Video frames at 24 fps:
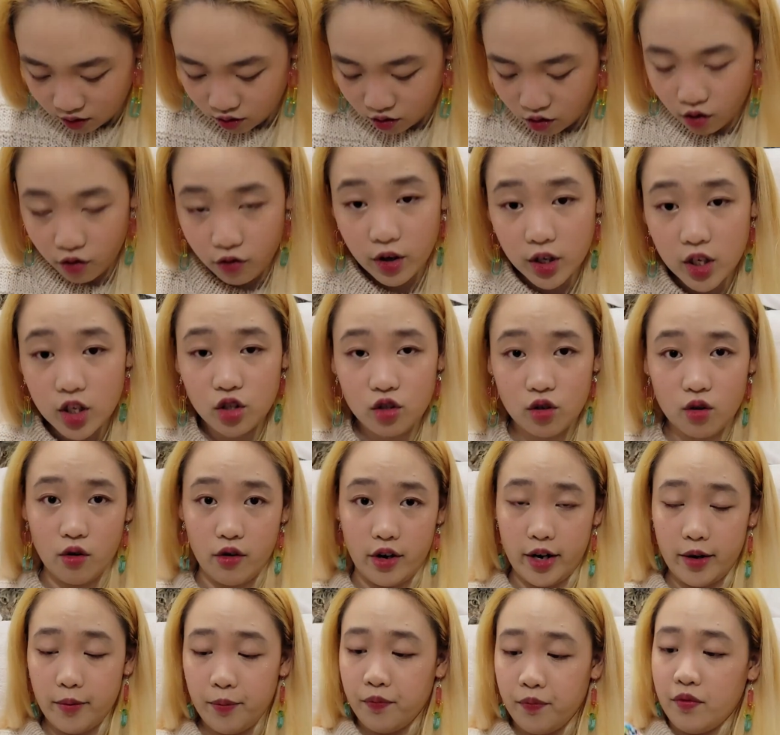So, funny
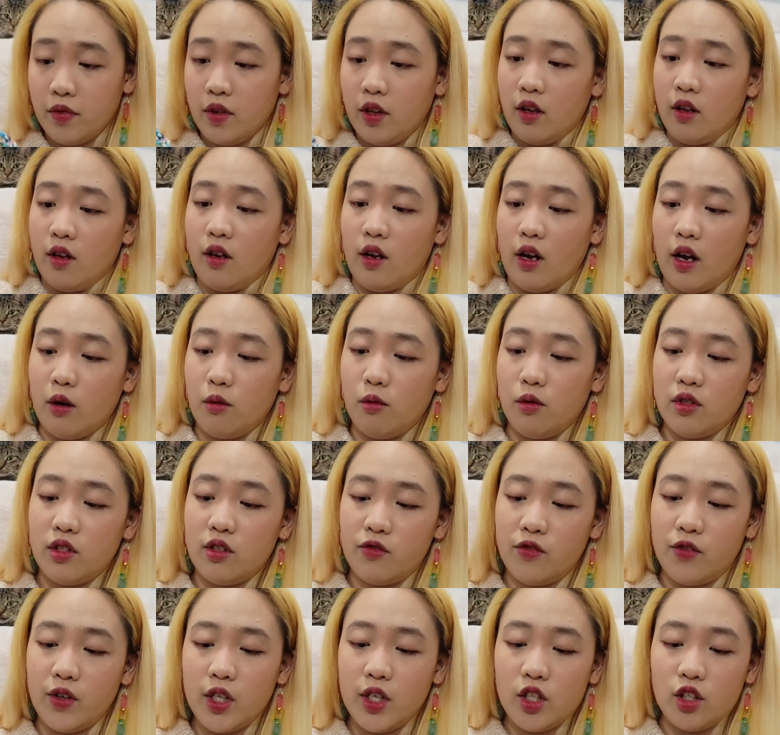story. I was
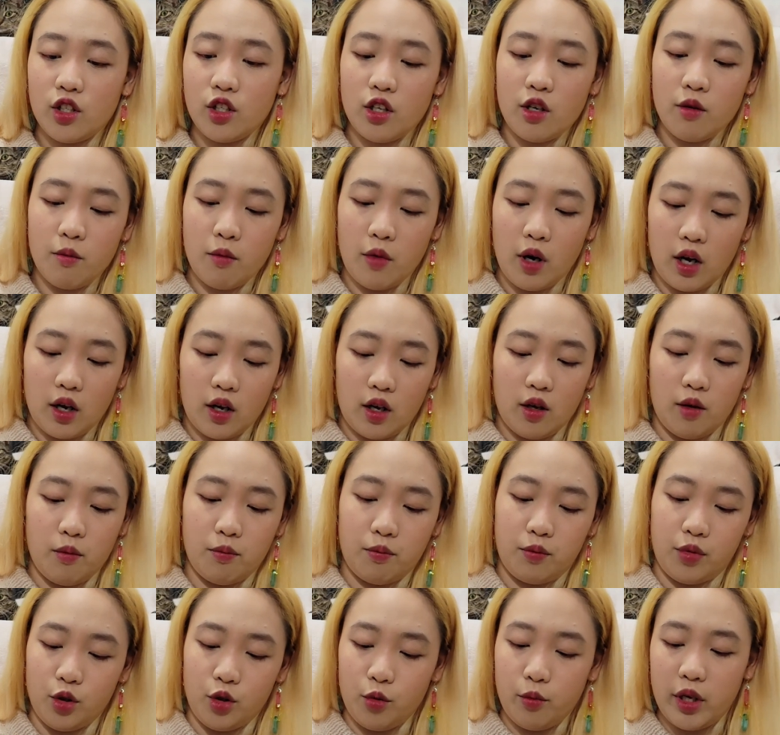finishing my
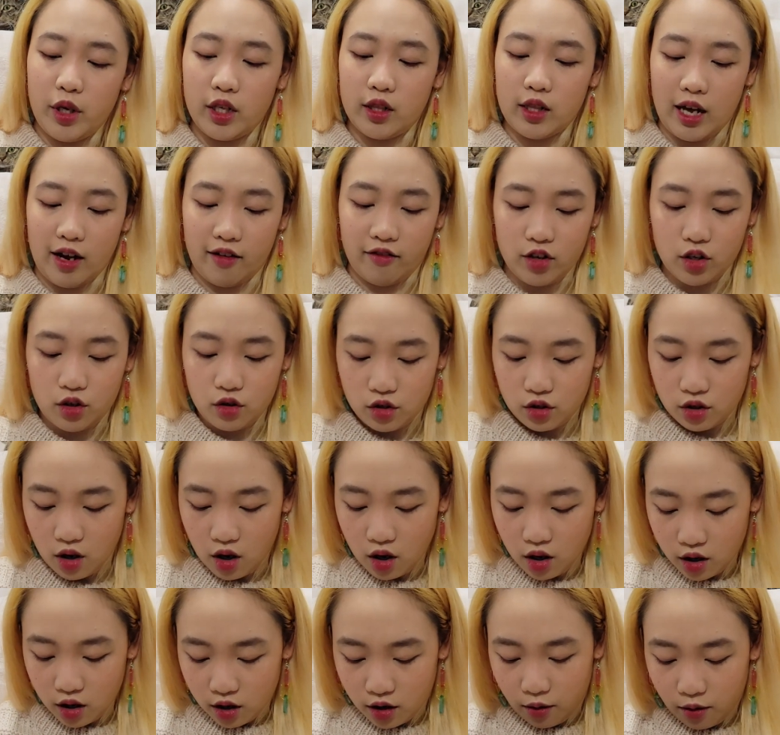blooming lavender
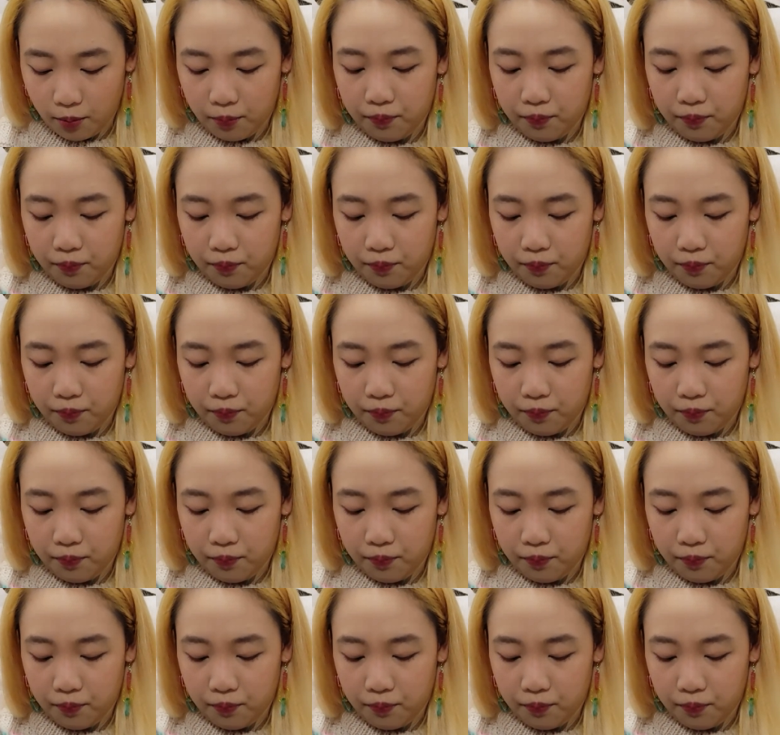sock.